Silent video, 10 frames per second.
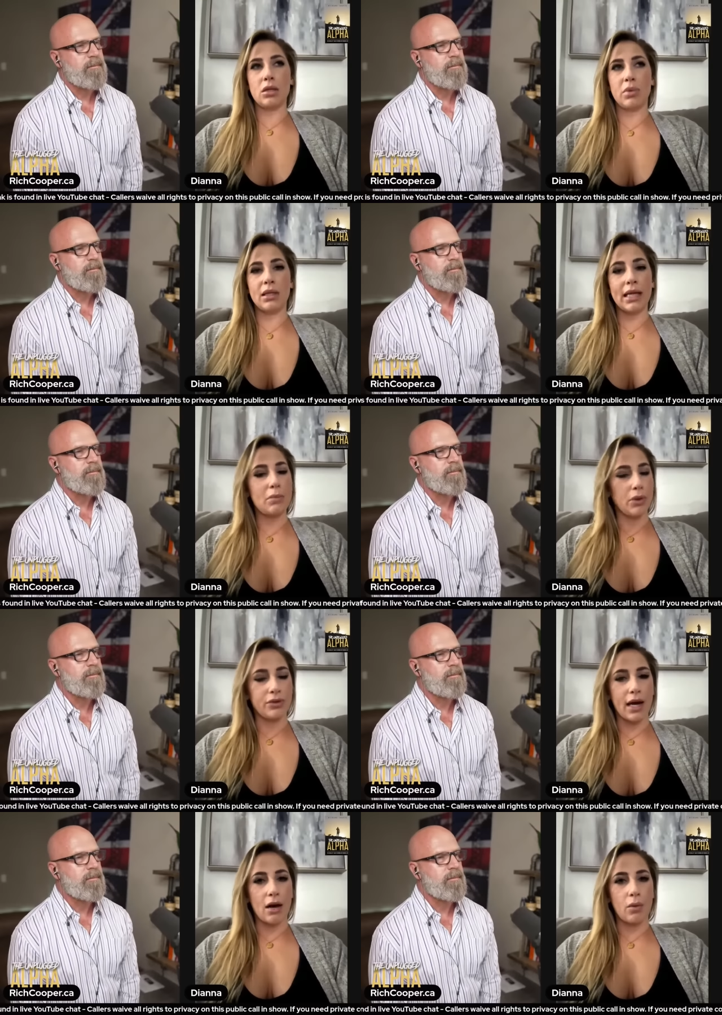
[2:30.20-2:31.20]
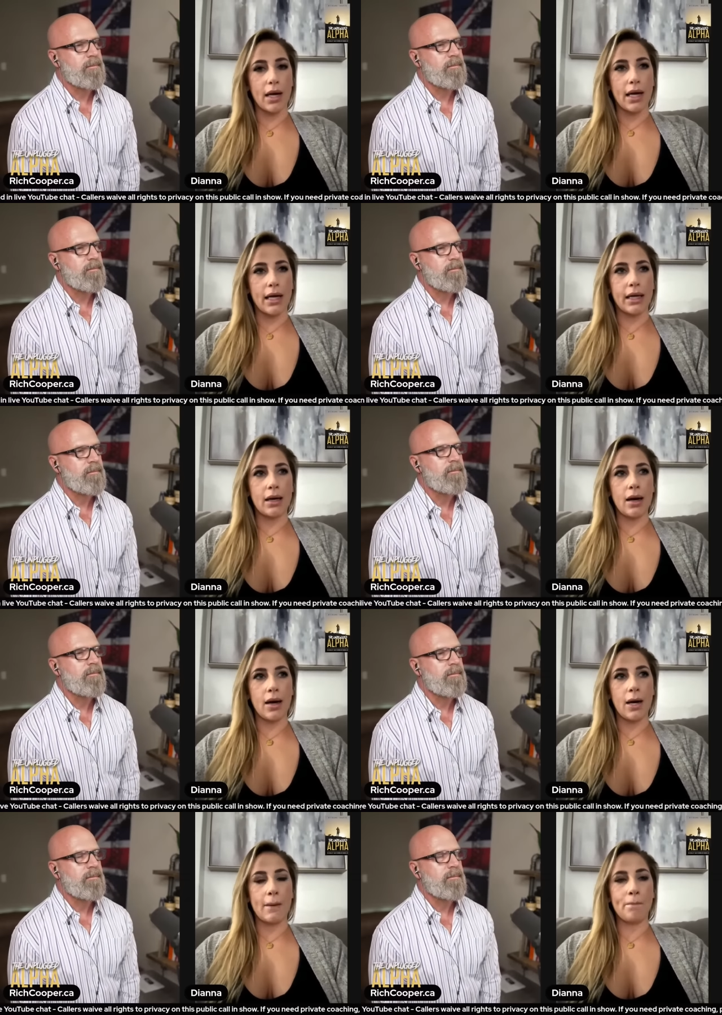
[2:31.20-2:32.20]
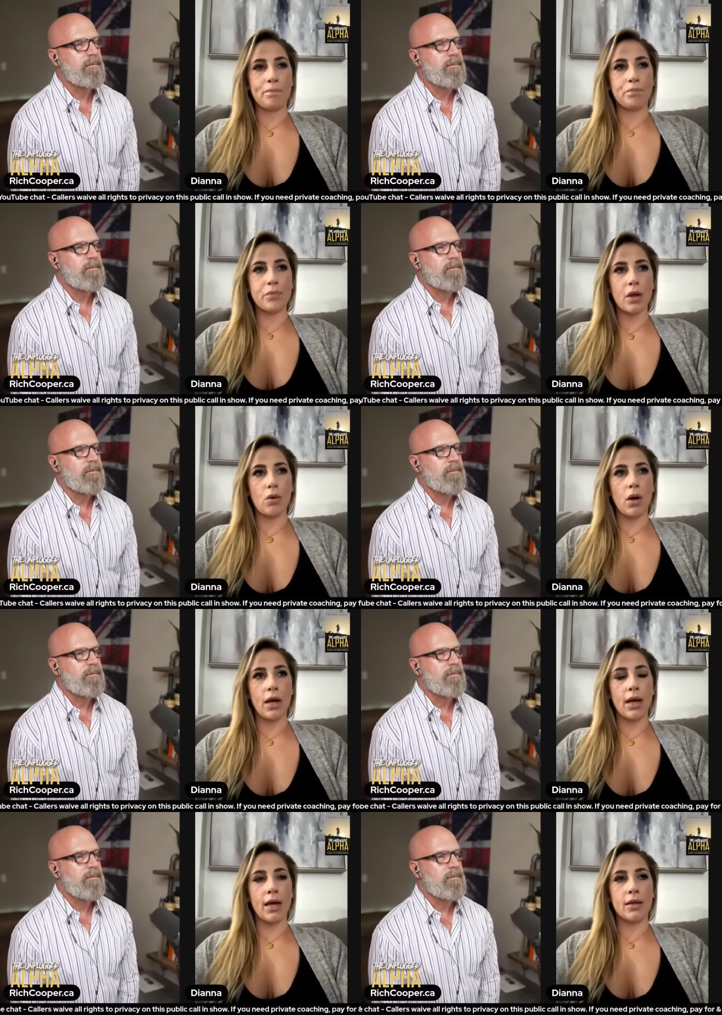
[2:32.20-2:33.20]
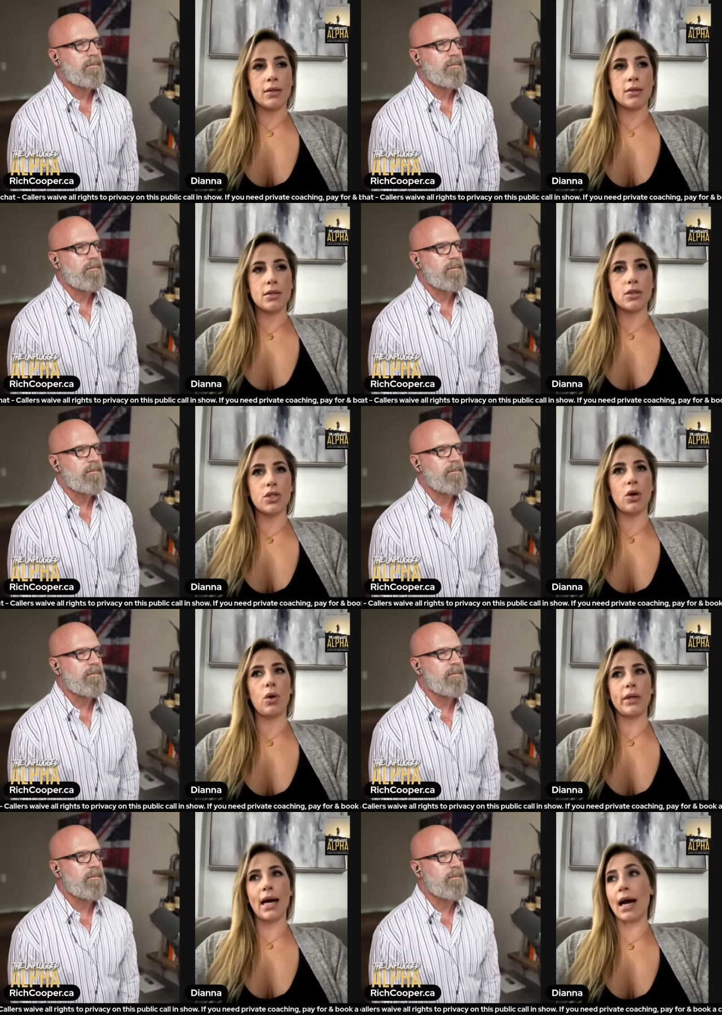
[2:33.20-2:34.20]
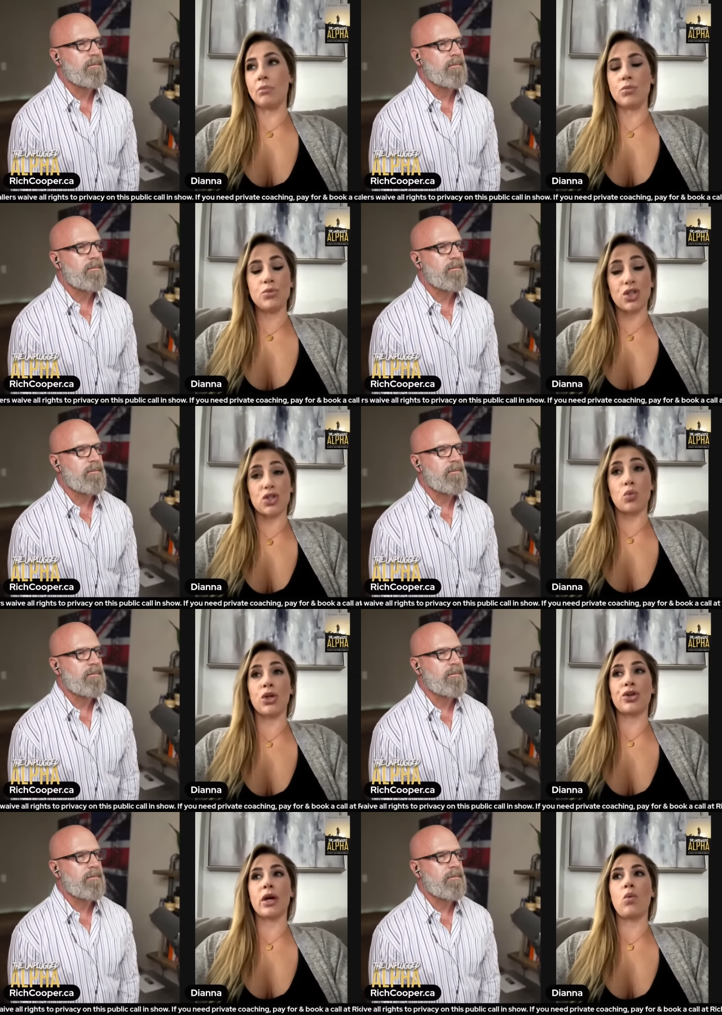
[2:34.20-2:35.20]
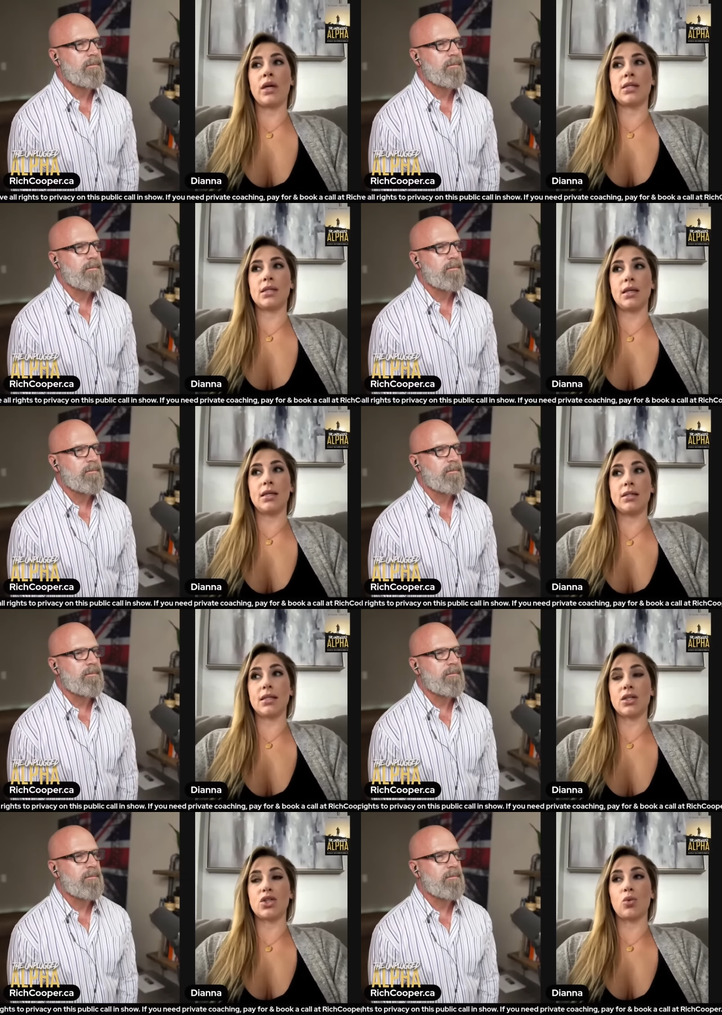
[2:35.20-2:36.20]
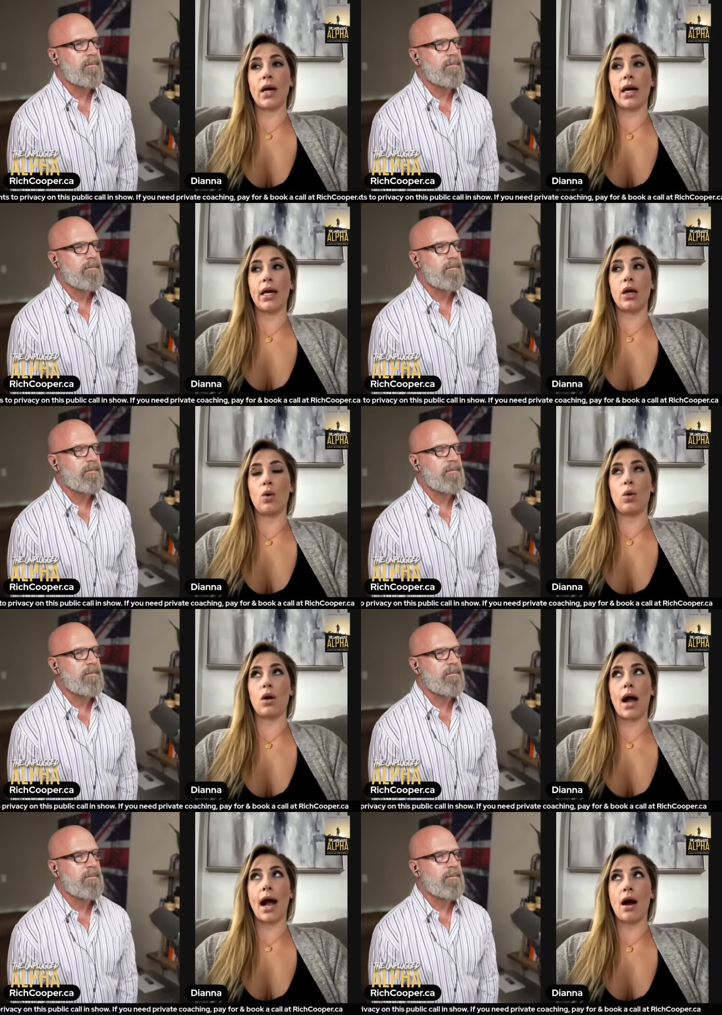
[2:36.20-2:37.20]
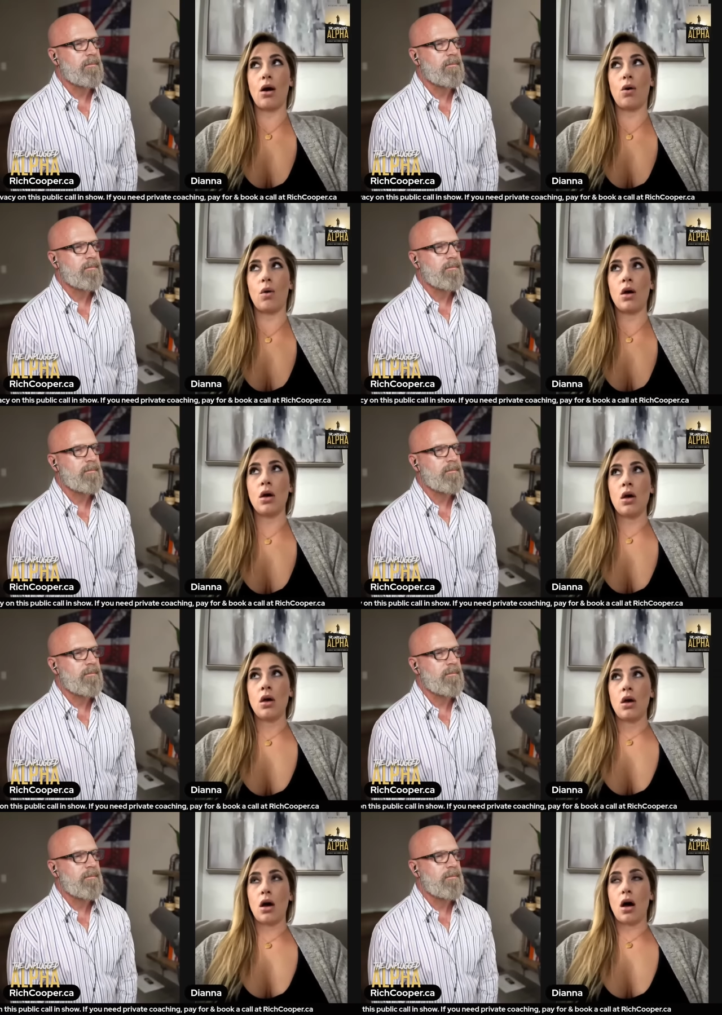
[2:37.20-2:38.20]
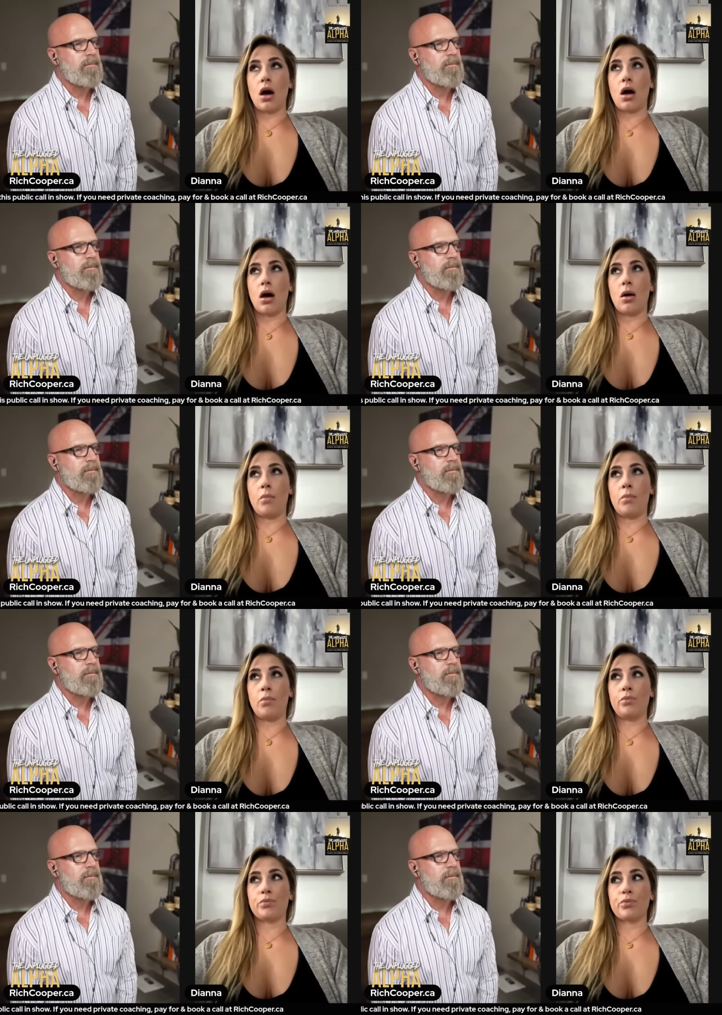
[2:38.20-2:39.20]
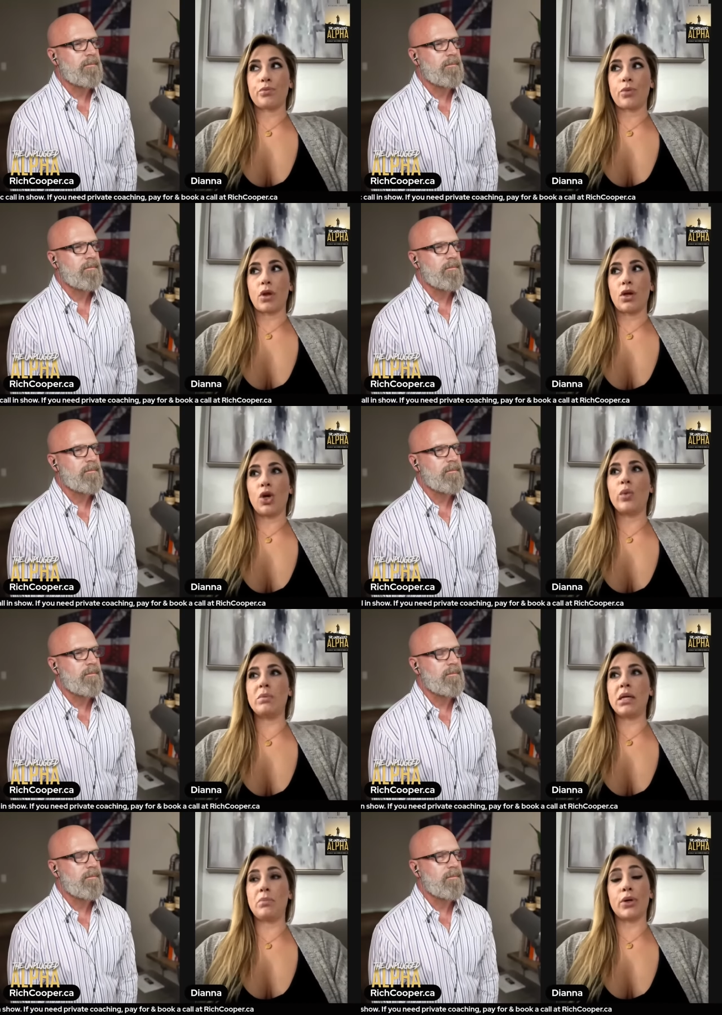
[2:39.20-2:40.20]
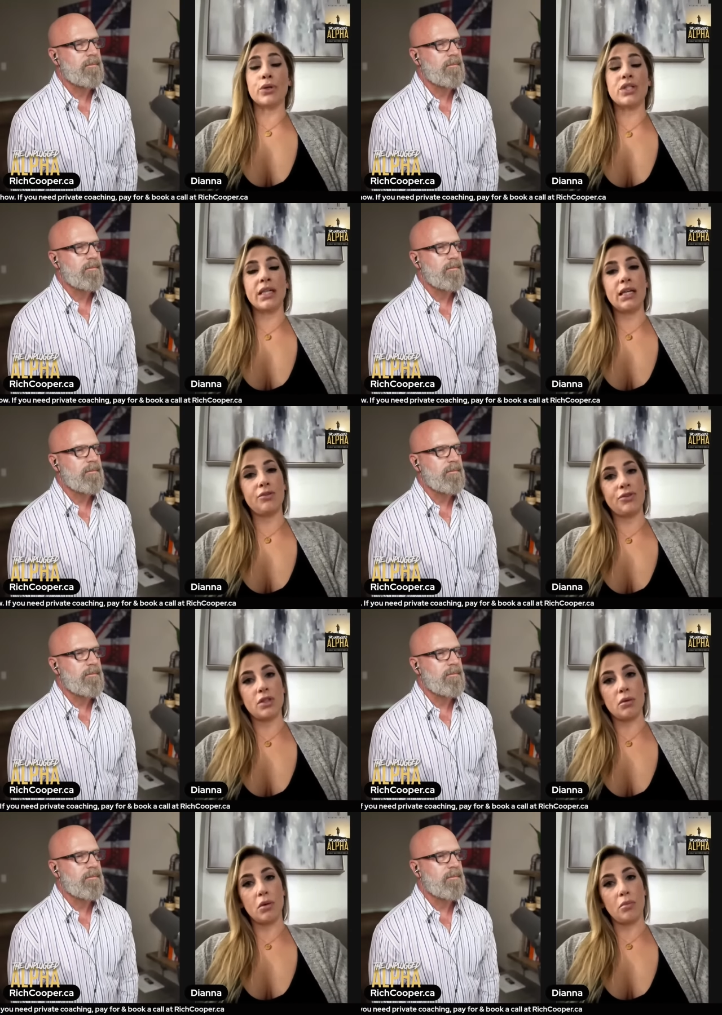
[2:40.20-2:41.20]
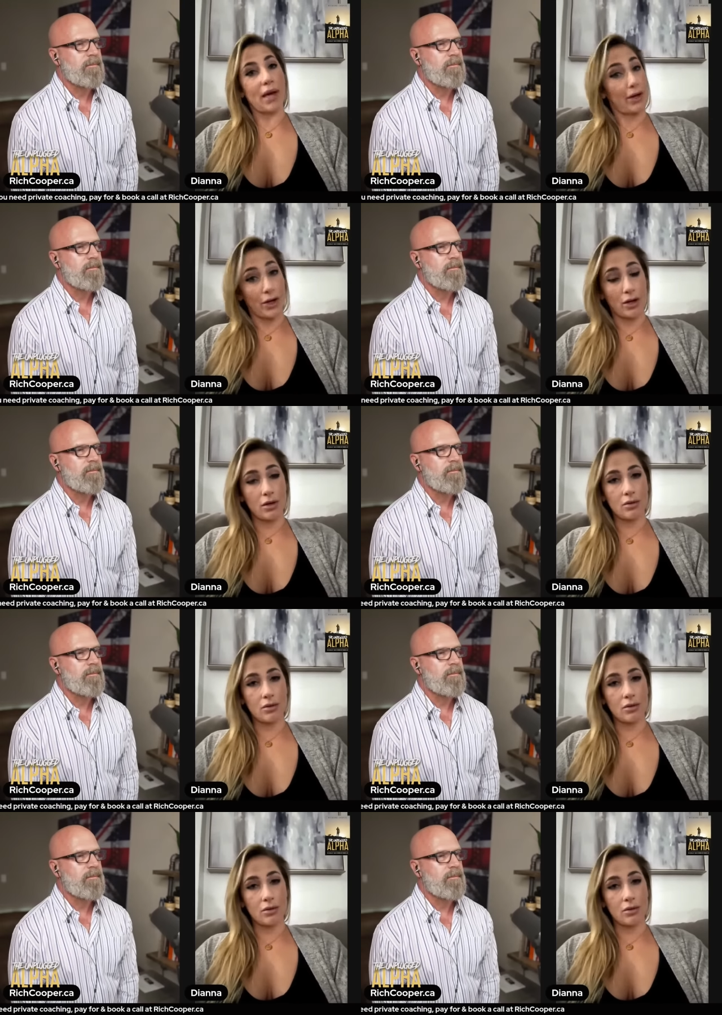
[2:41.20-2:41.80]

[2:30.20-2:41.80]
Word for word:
Speaker 1: to be labeled that way. Um, and so, yeah, I'm just wondering what is the easiest way or how, um, could we be perceived better?